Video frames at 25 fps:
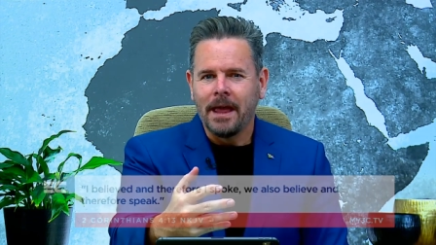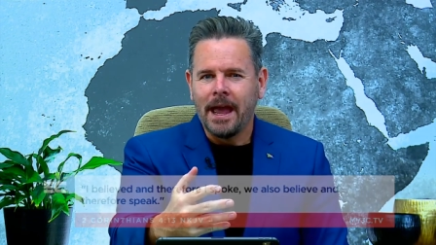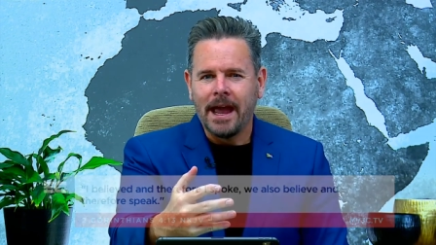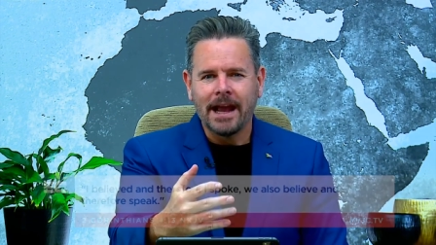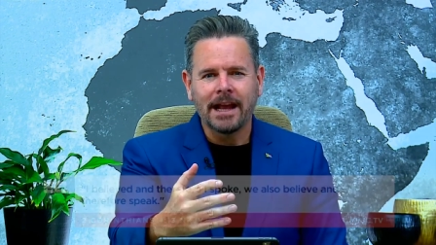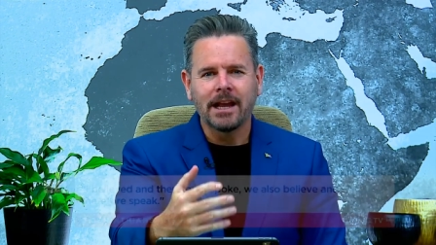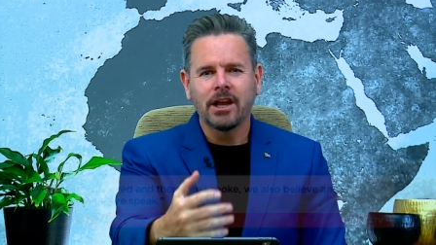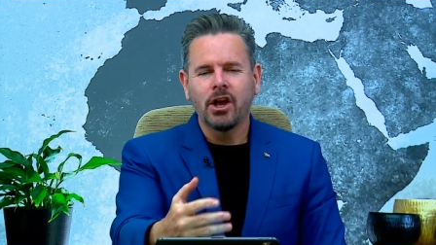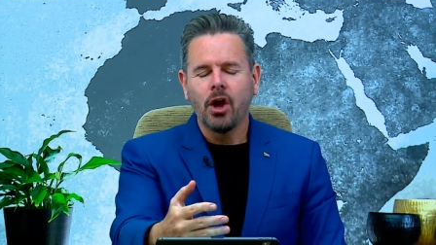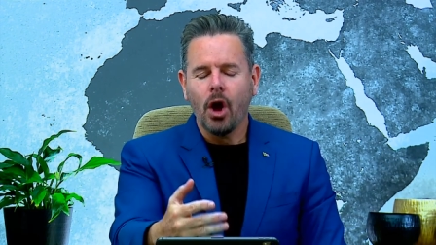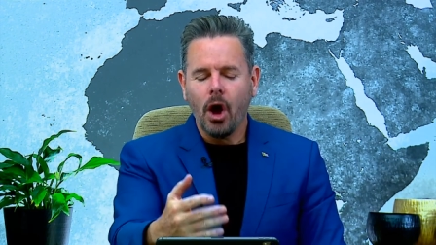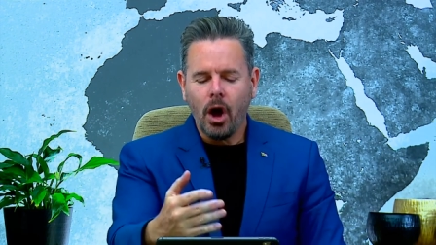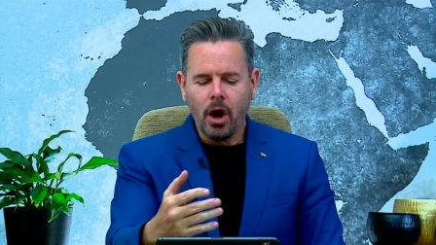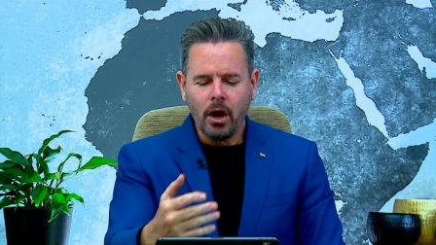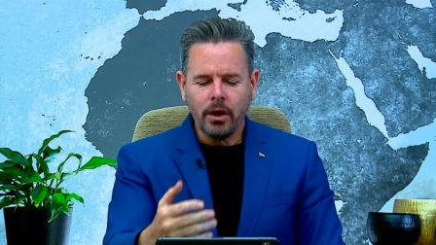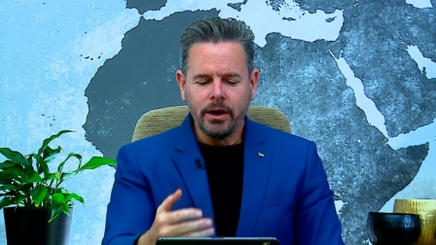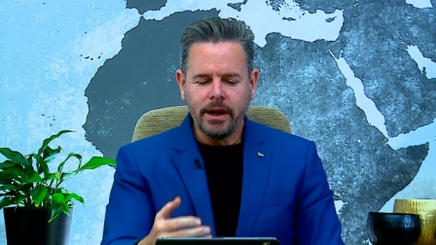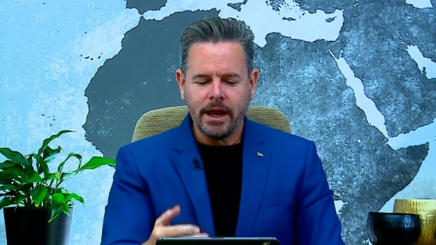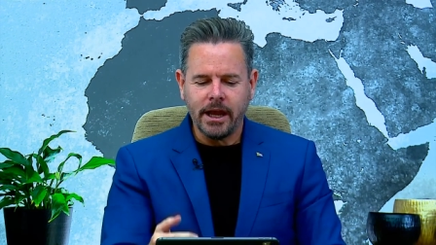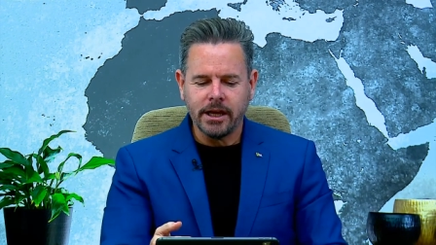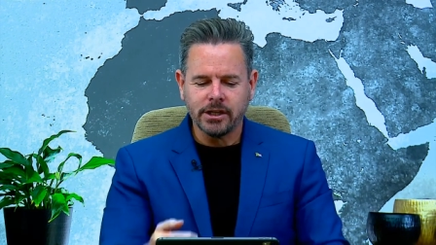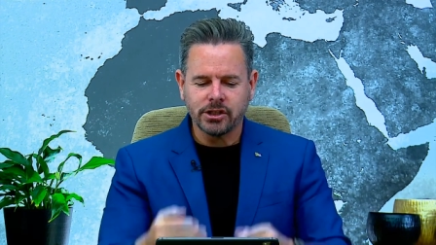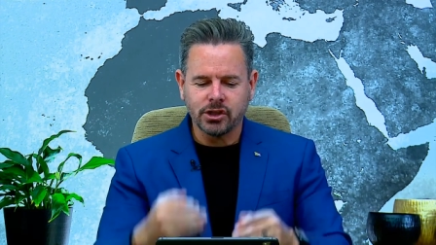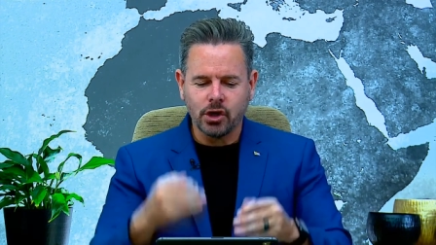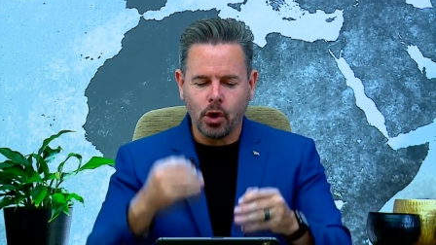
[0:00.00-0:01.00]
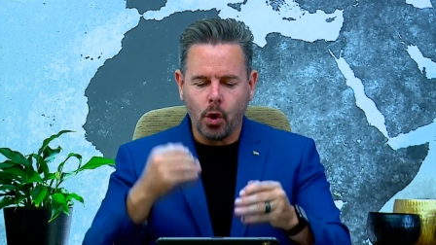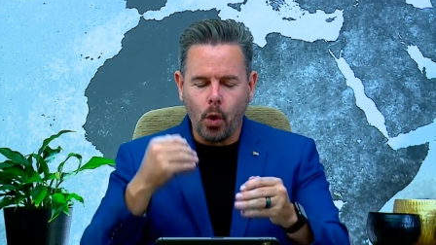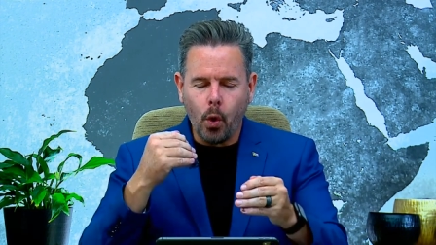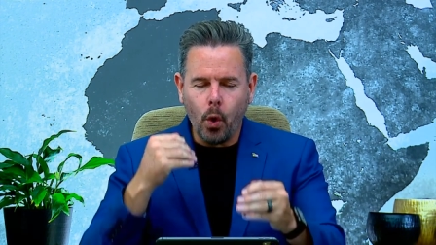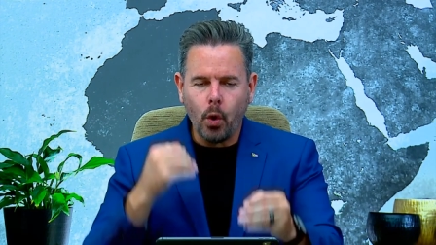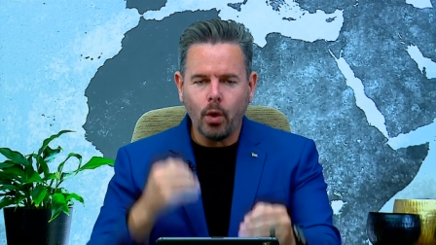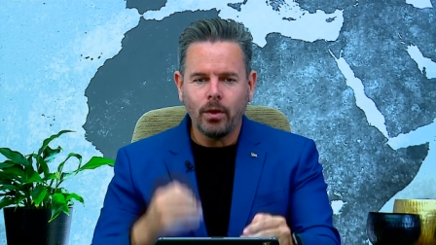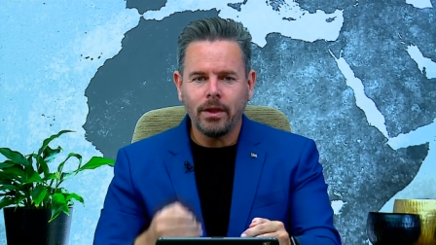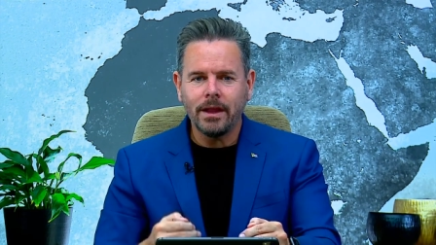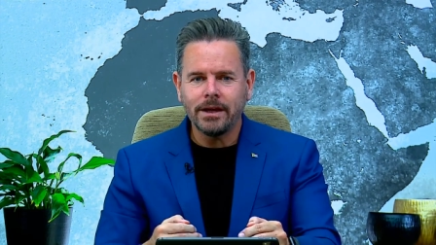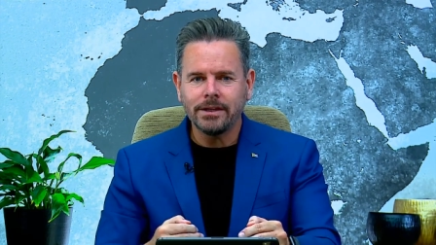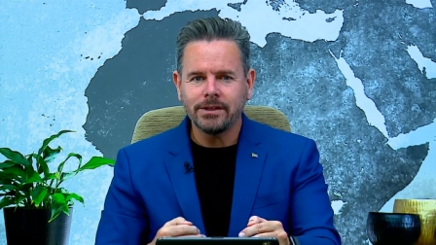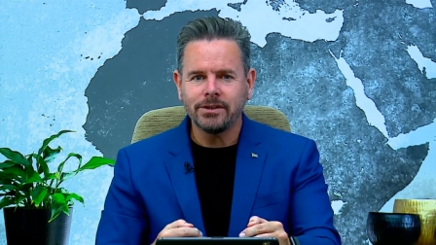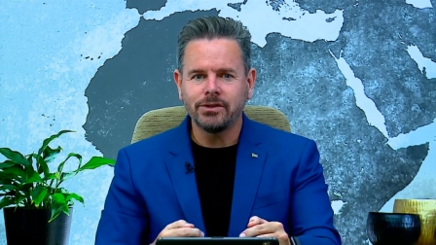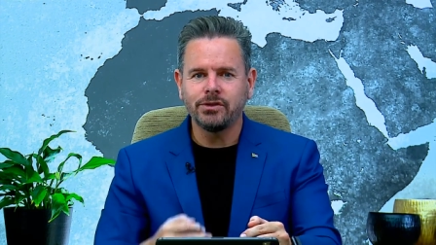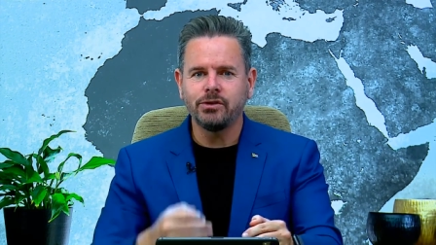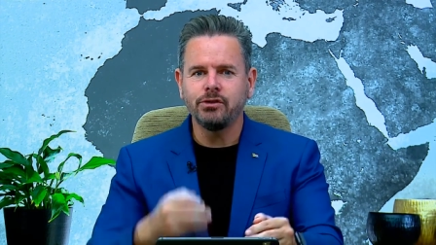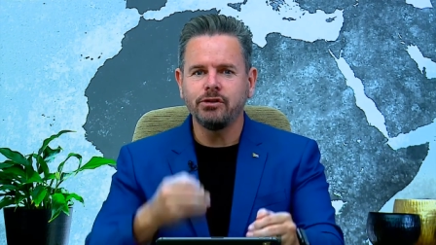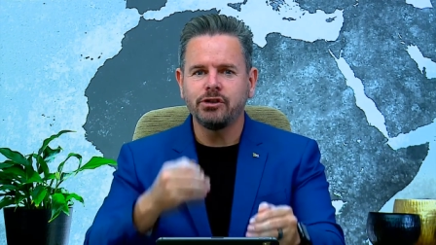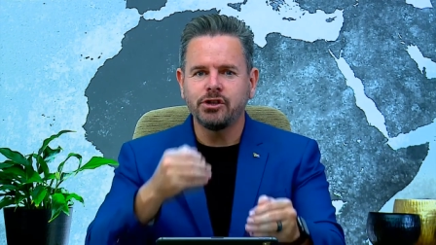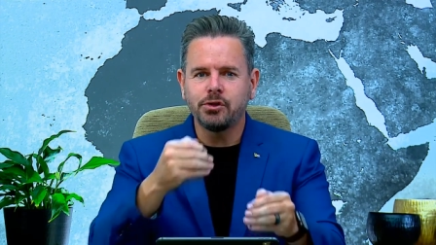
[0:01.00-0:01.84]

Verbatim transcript: And God has called us to